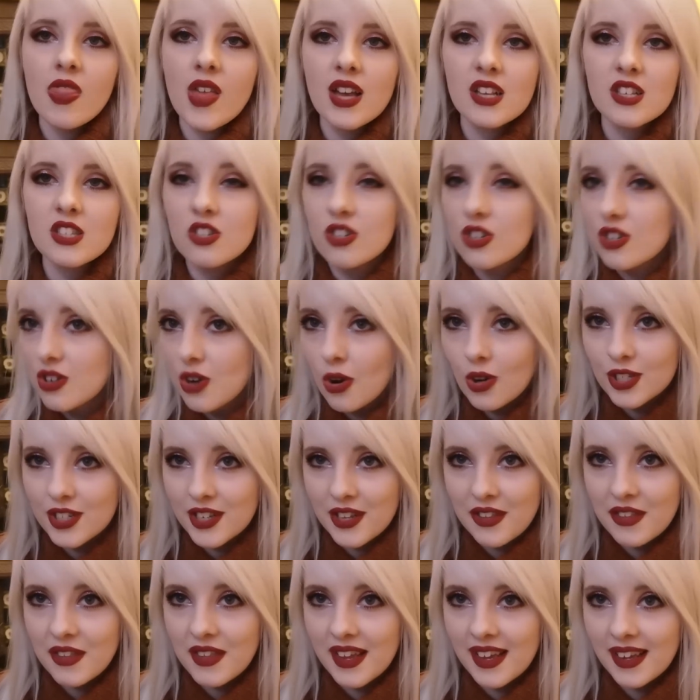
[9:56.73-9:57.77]
that's not
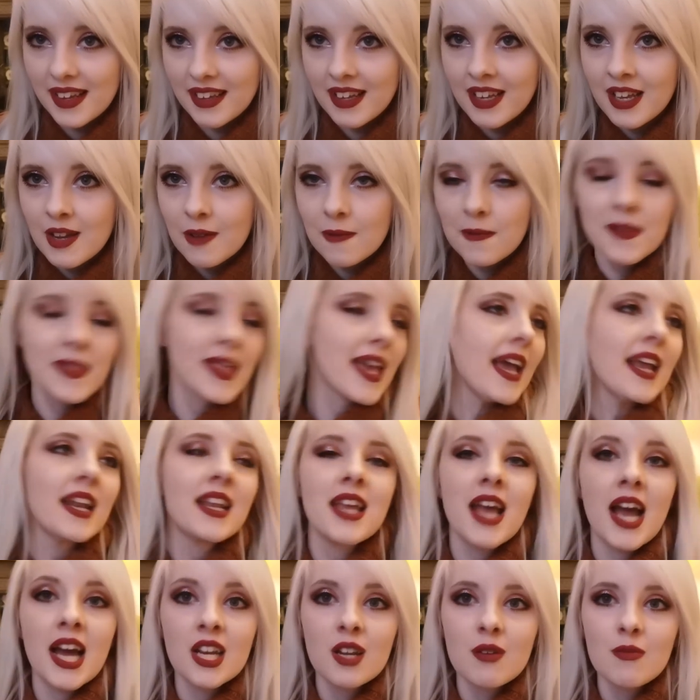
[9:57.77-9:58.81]
a thing. With
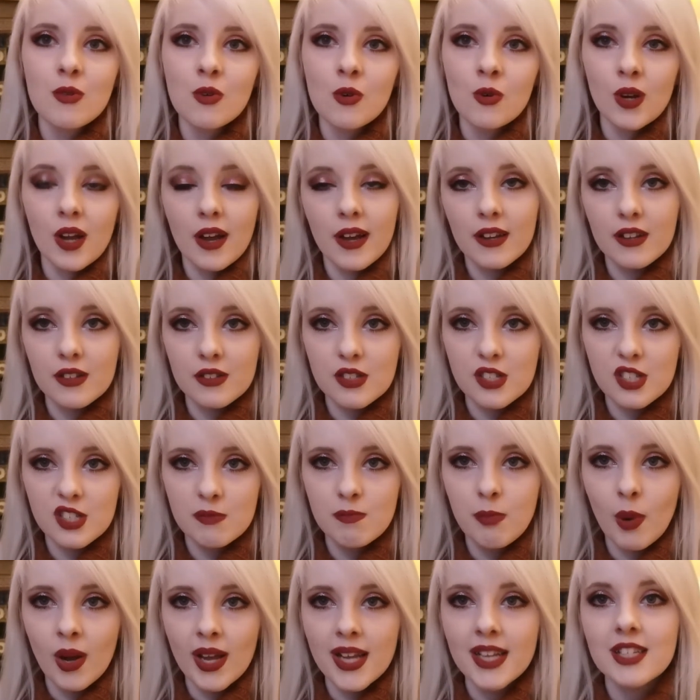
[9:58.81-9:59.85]
any animal, like
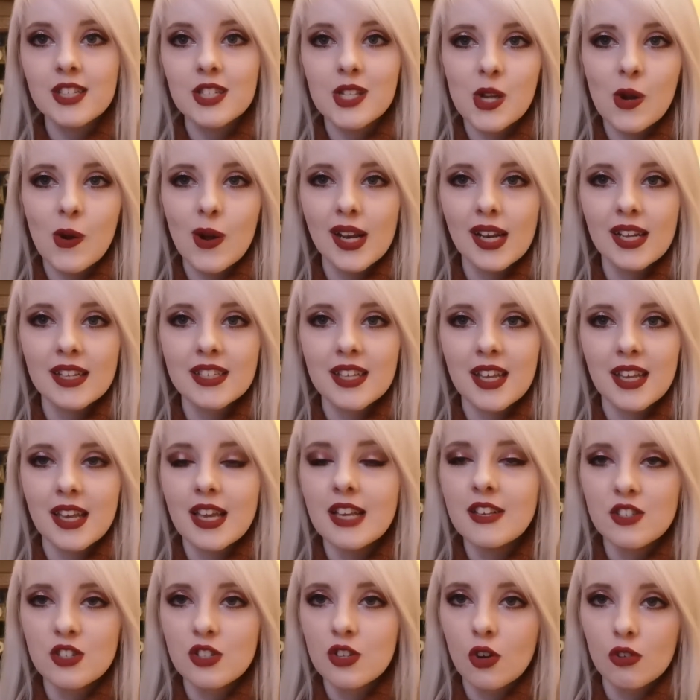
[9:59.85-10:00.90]
spite toileting
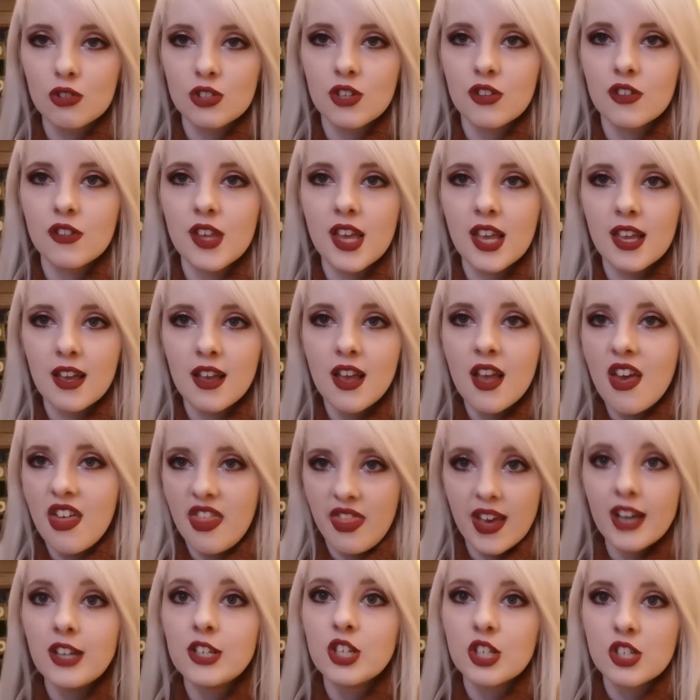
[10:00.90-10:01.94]
is not a thing.
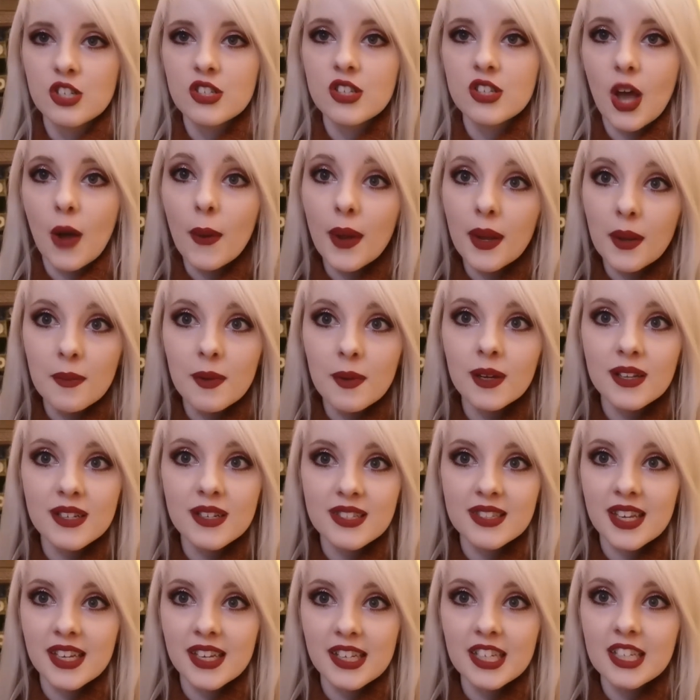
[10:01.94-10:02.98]
They're just going
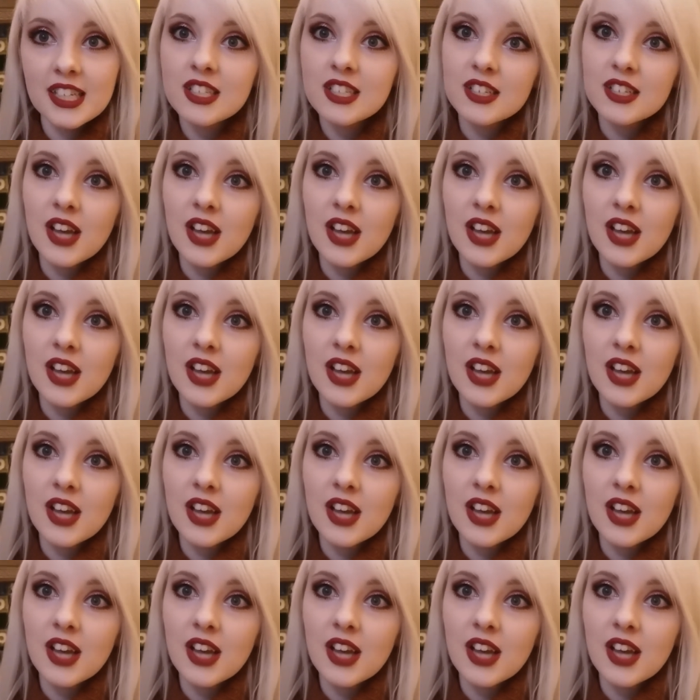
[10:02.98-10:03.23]
because they need